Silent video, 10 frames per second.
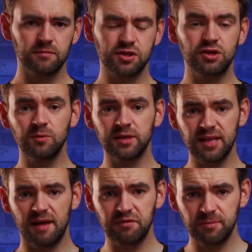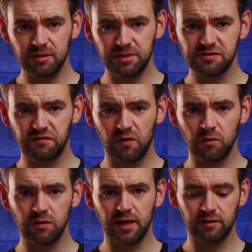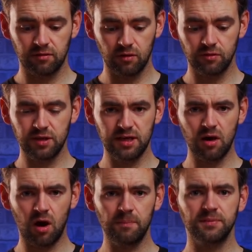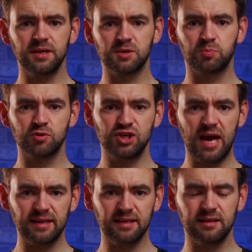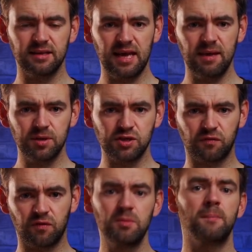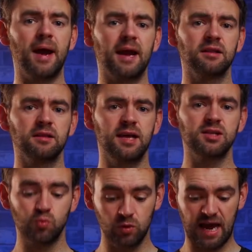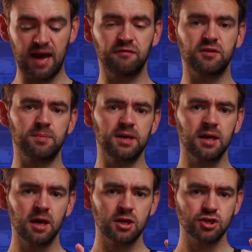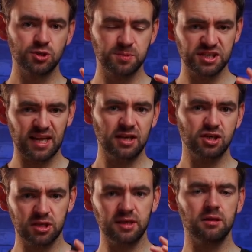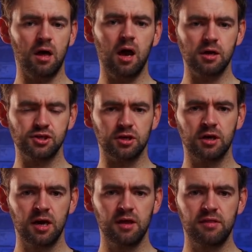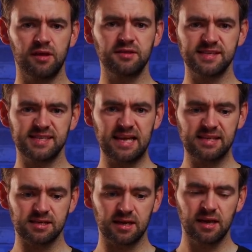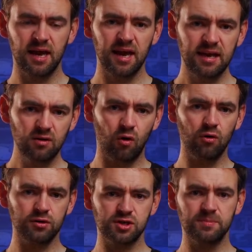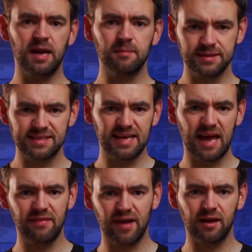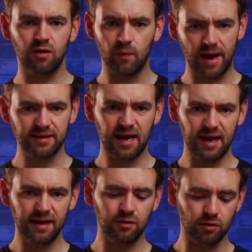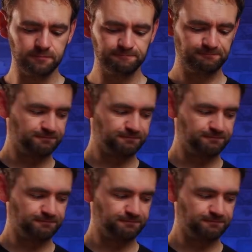To do an eleven millimeter focal length, the optics projecting the image from the back of the lens would have to be substantially larger than the sensor in order to be able to get that correct angle.